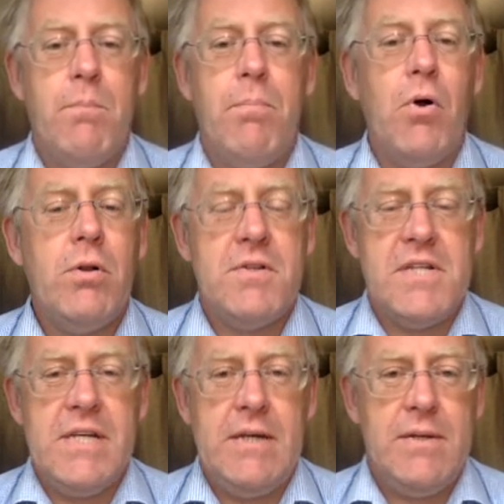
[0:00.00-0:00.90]

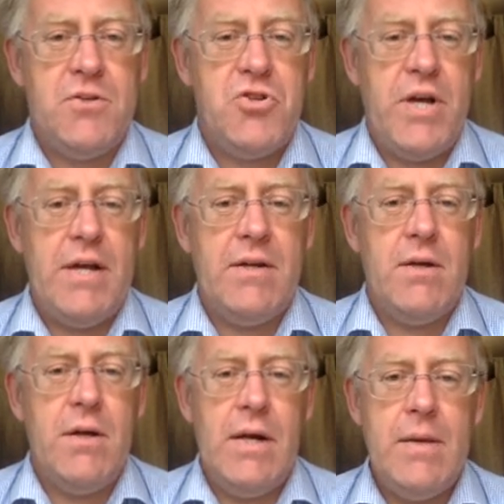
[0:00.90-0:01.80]
Baltic chain
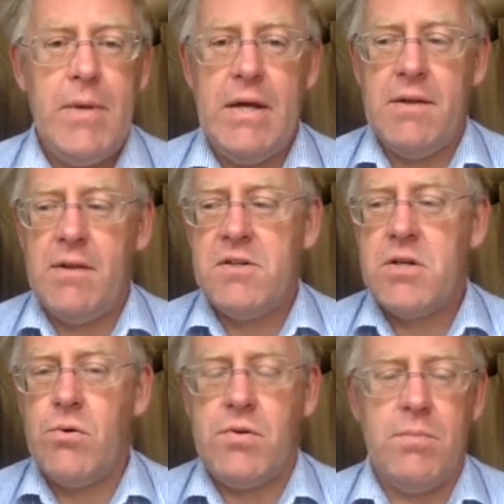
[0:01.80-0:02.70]
Rimi, and their
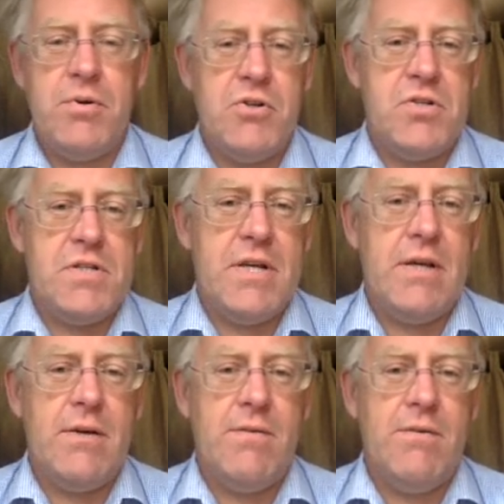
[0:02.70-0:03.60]
total
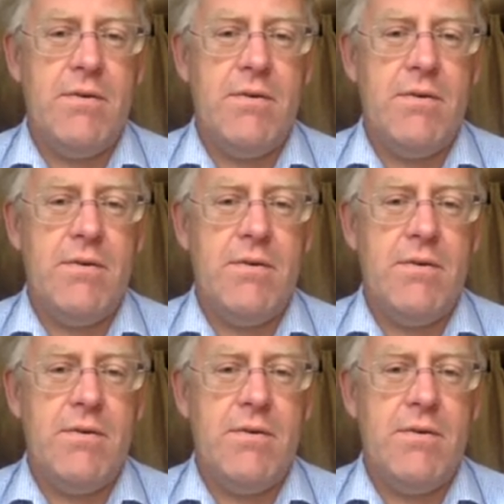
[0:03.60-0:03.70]
purchasing